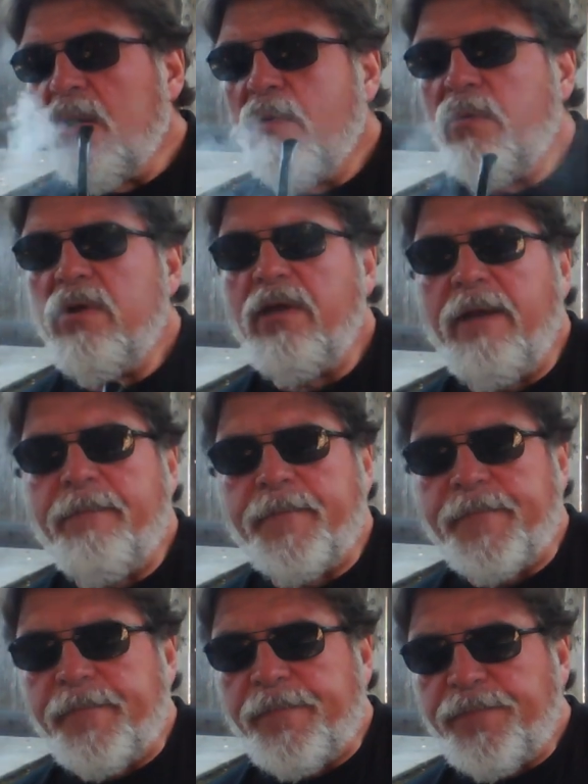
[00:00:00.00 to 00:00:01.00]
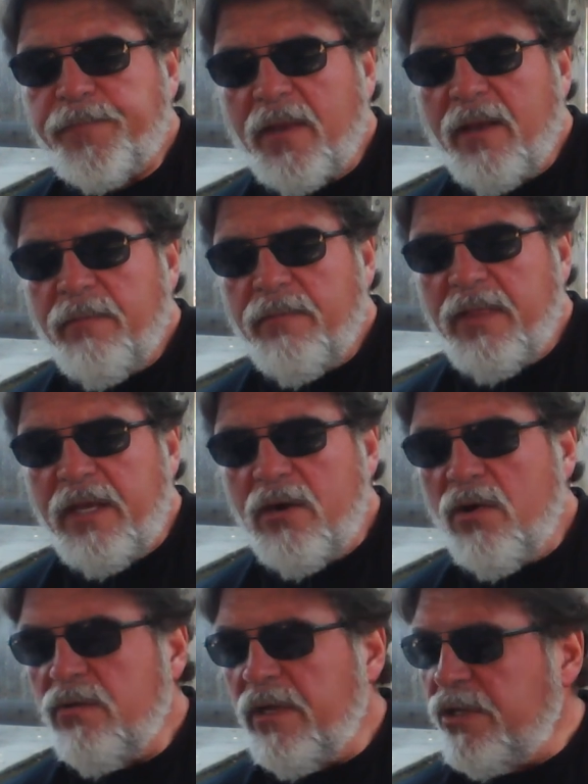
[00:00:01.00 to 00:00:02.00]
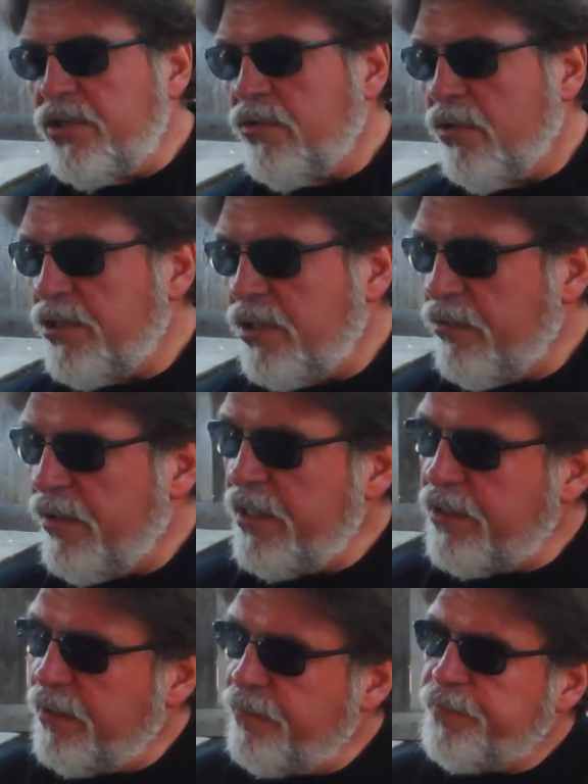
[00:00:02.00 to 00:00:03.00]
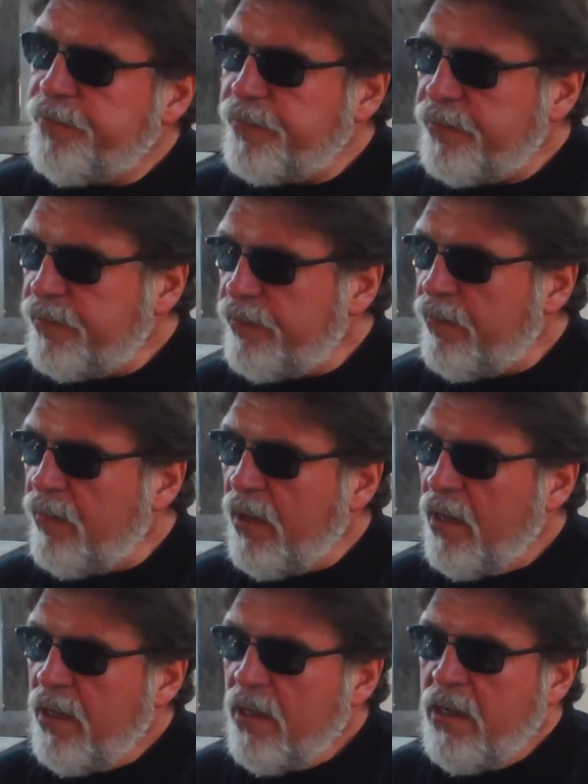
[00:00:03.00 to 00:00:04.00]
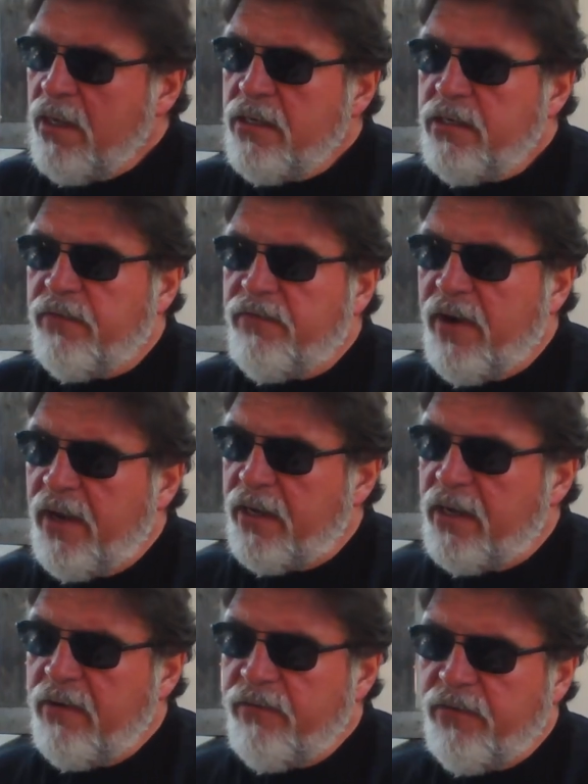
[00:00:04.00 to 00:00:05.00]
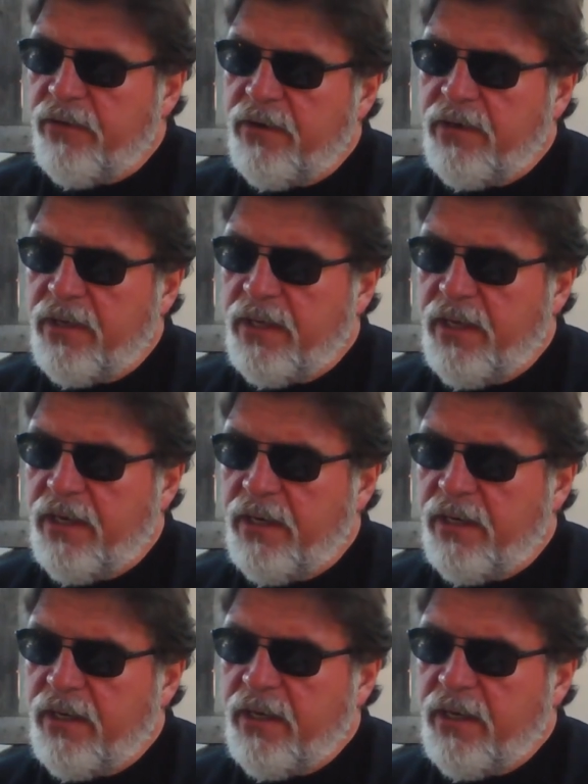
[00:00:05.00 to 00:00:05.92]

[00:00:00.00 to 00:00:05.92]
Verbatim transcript: And really, the only source and reason to find comfort in